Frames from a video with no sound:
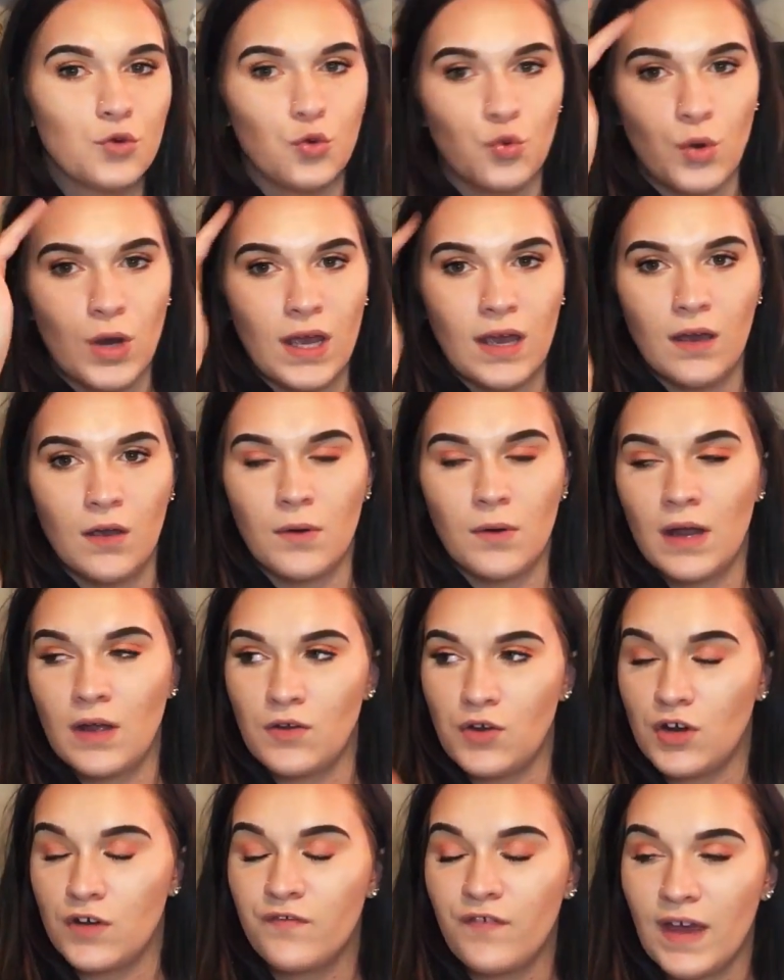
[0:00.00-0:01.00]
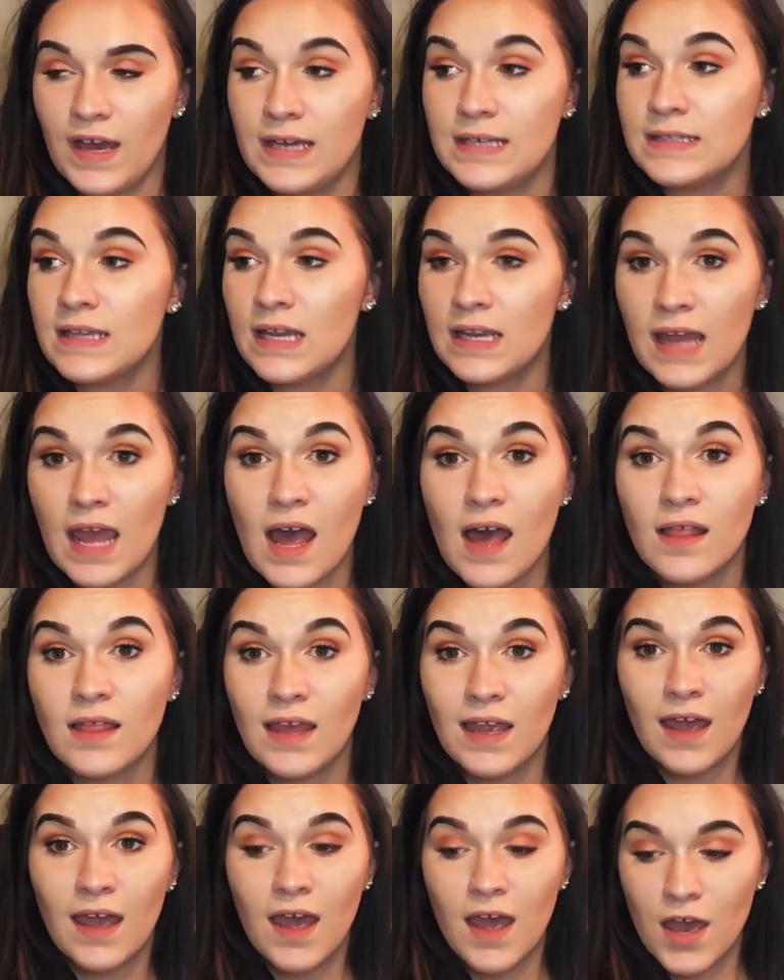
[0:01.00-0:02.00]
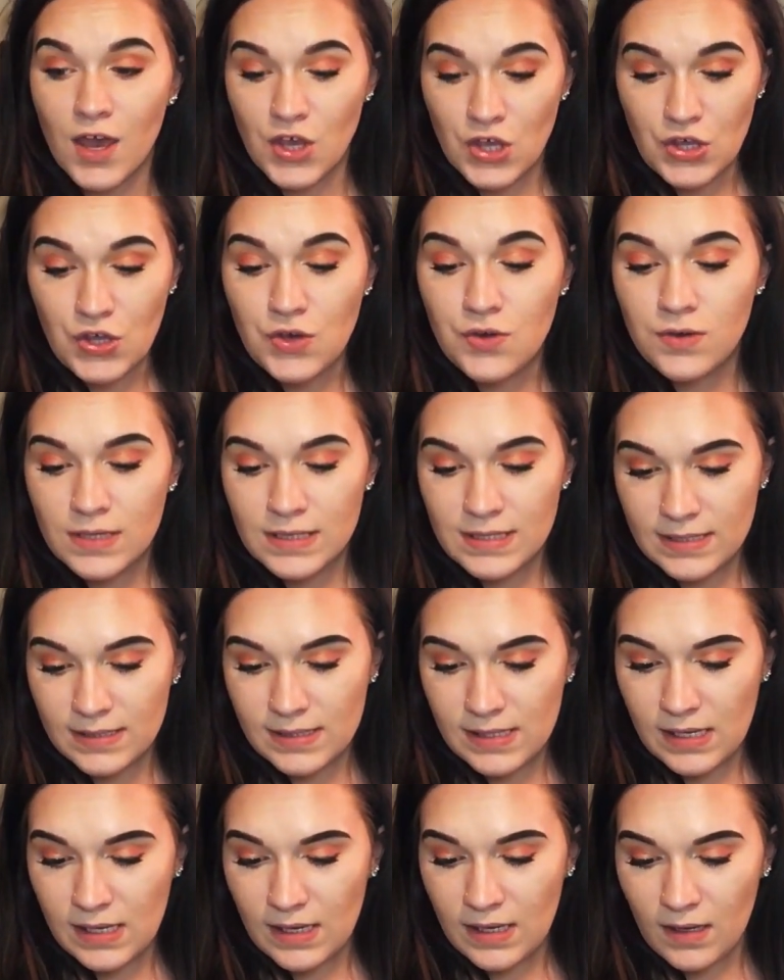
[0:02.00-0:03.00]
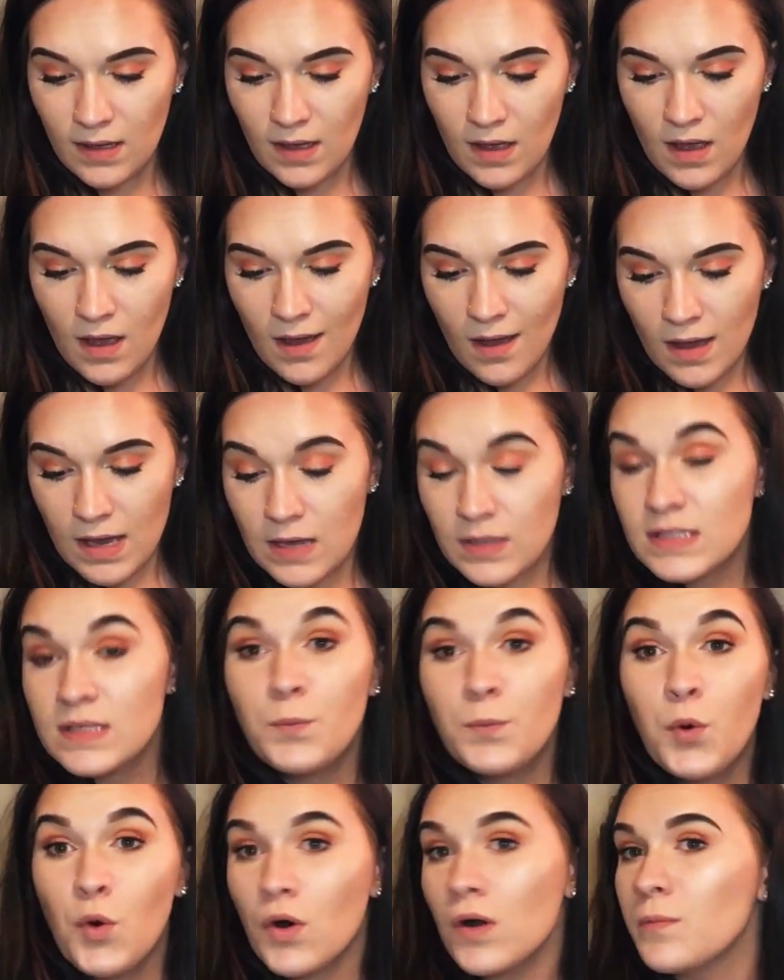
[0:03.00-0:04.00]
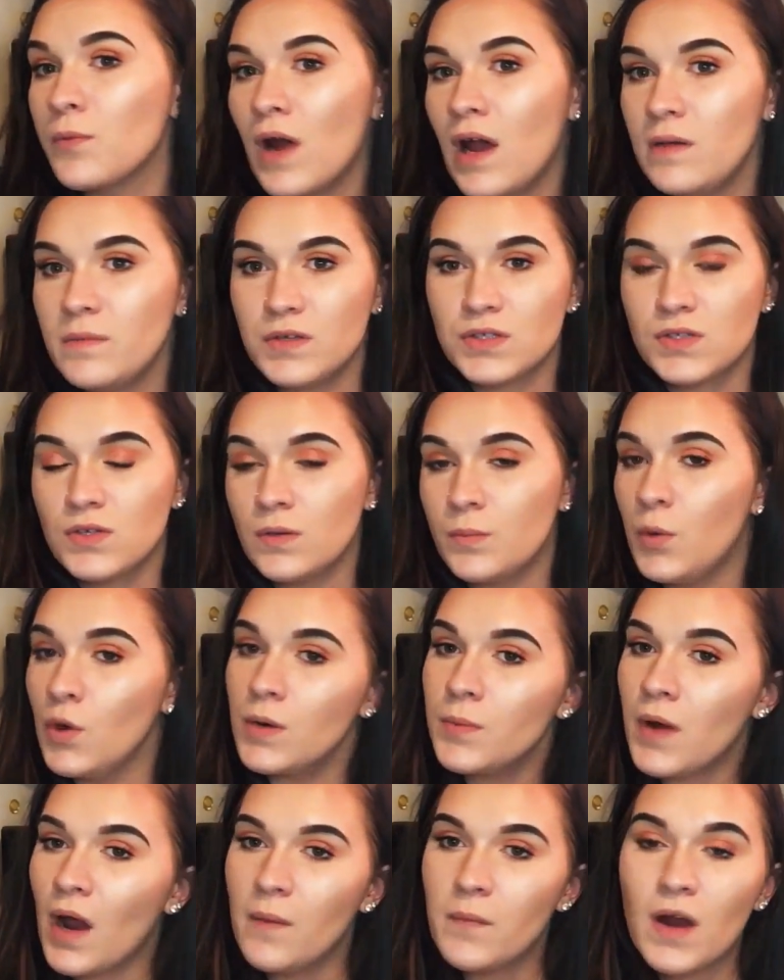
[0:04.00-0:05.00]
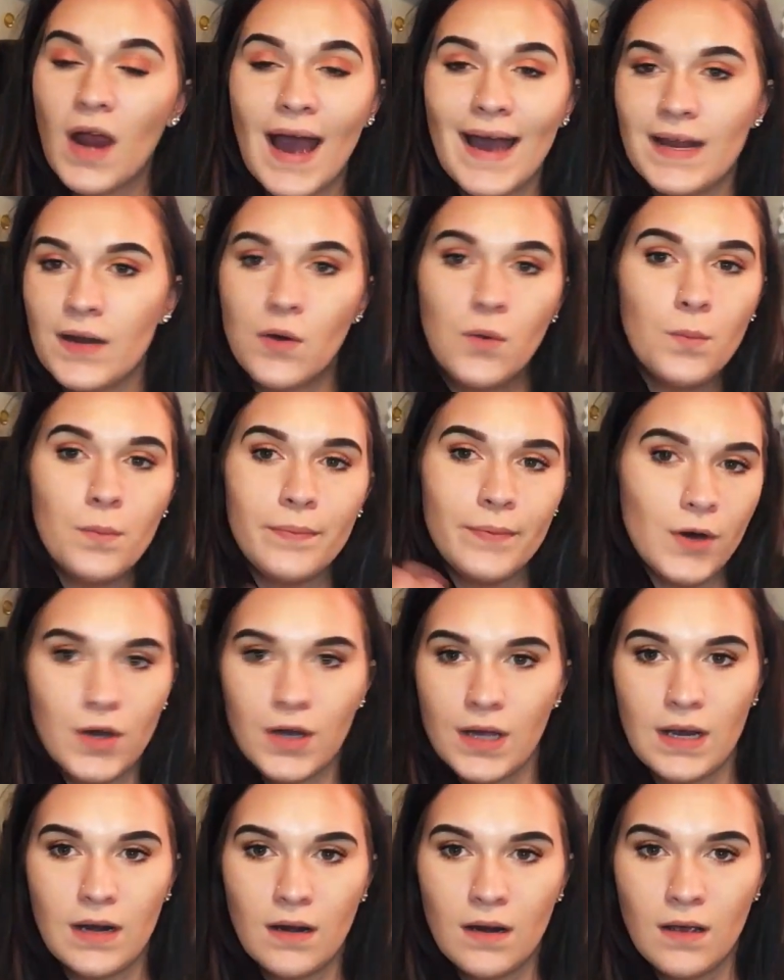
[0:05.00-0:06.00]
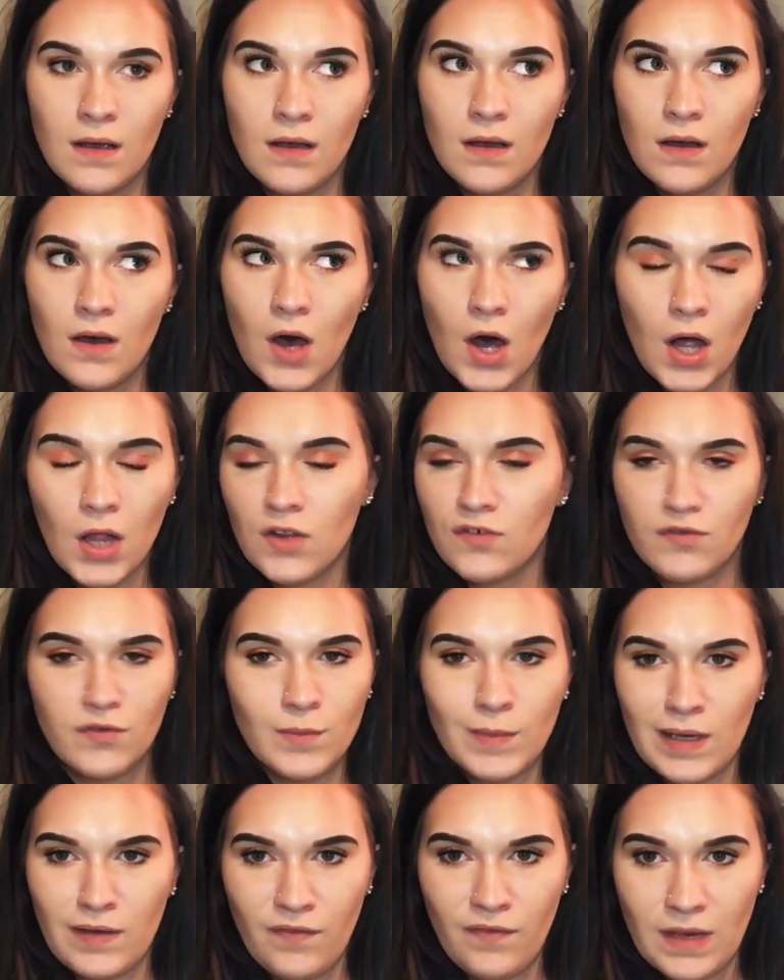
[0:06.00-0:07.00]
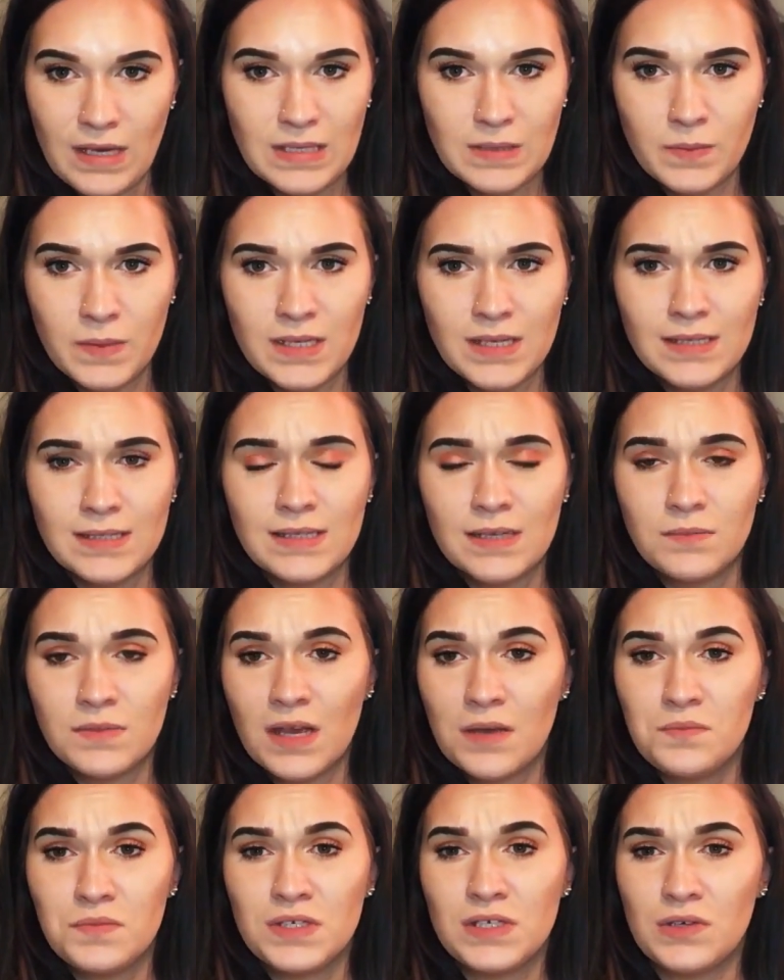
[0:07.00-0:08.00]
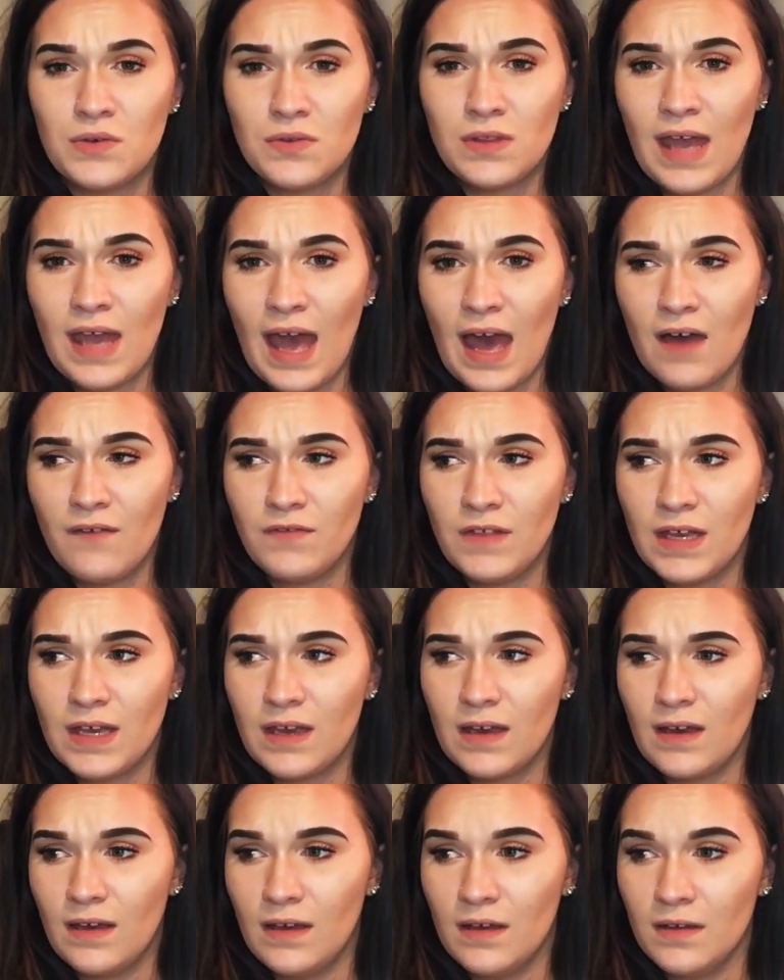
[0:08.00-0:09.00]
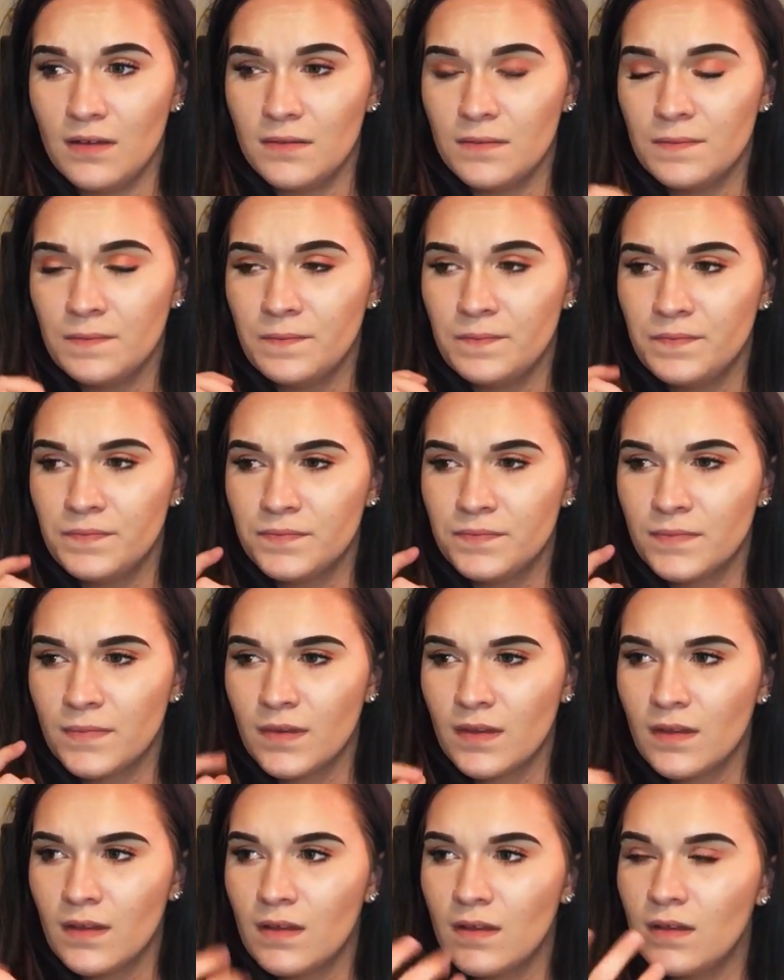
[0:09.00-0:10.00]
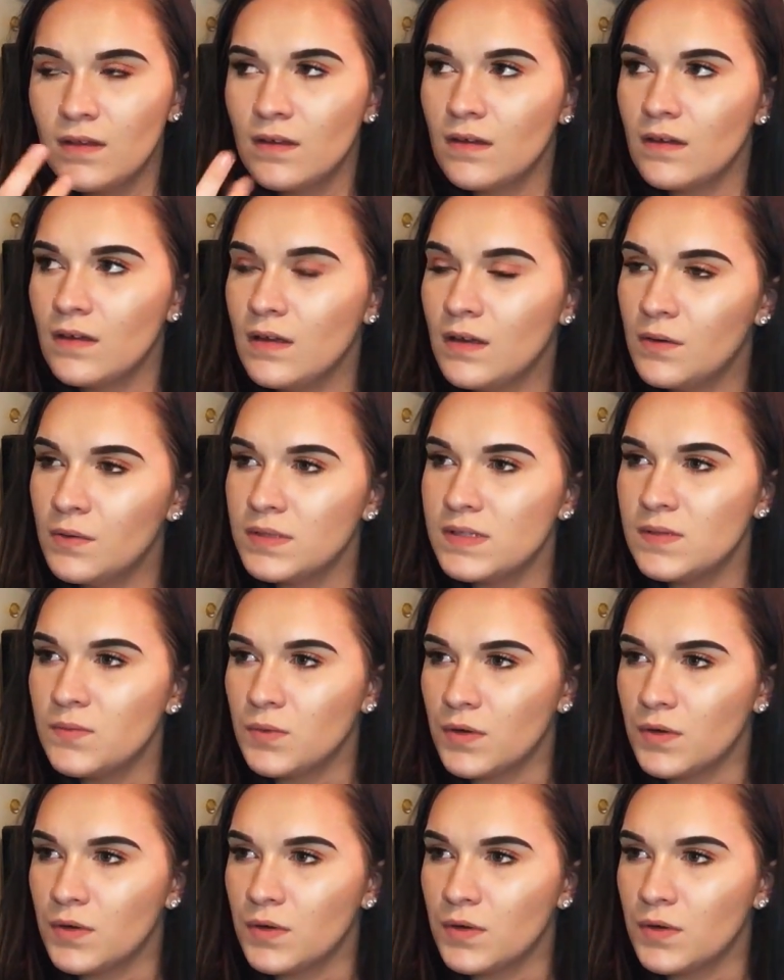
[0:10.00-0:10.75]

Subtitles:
ring around your face. And yeah, like you could see it's a pore primer. So a pore primer, I don't put all over my face, because sometimes, you know, they have like a, what's the